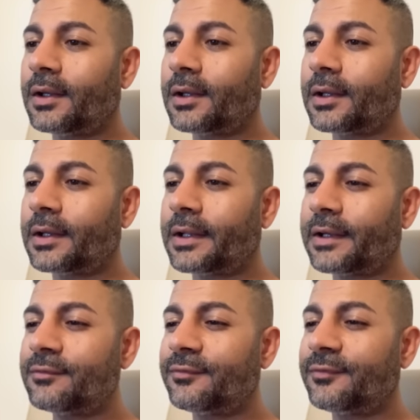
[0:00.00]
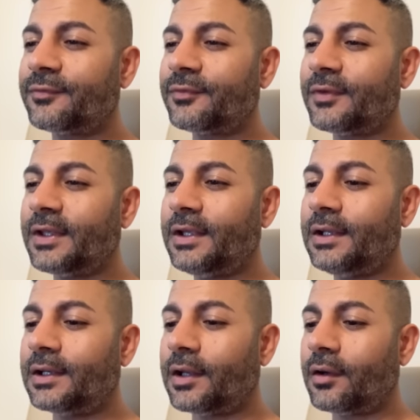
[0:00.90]
I can
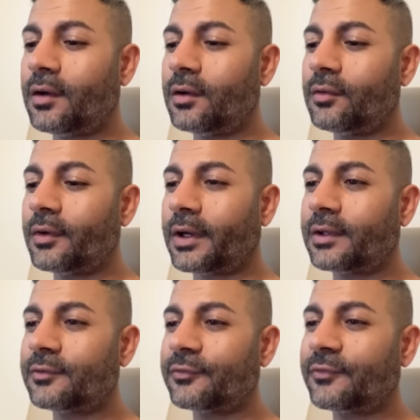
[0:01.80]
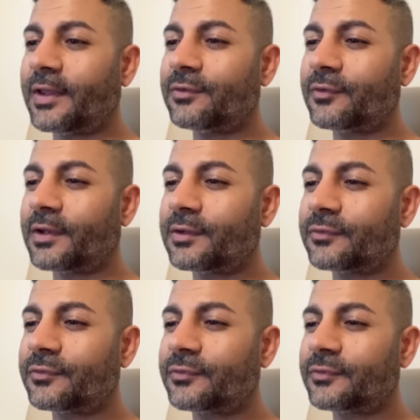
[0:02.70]
feel it. I can just sense that
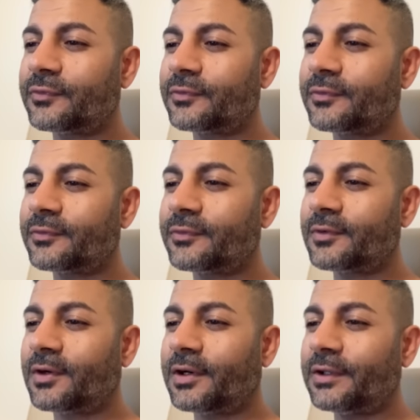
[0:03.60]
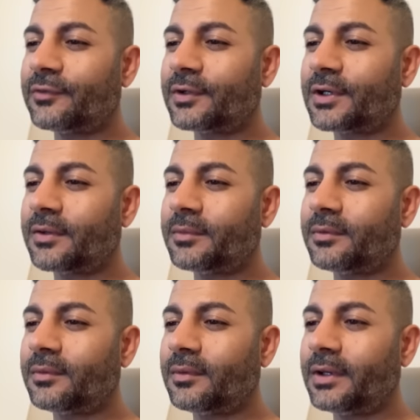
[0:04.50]
it's starting to come
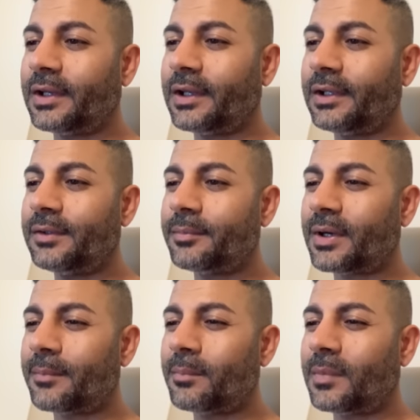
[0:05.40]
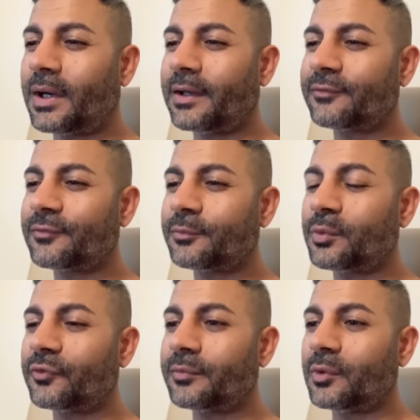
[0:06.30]
away, but I might as well
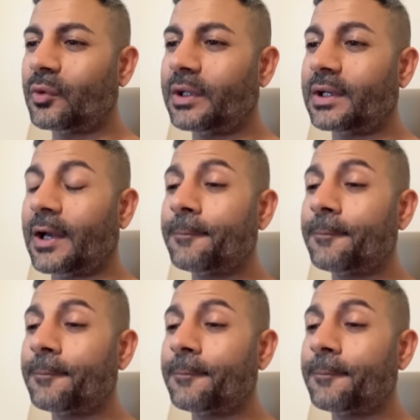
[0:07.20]
put some more oil in now.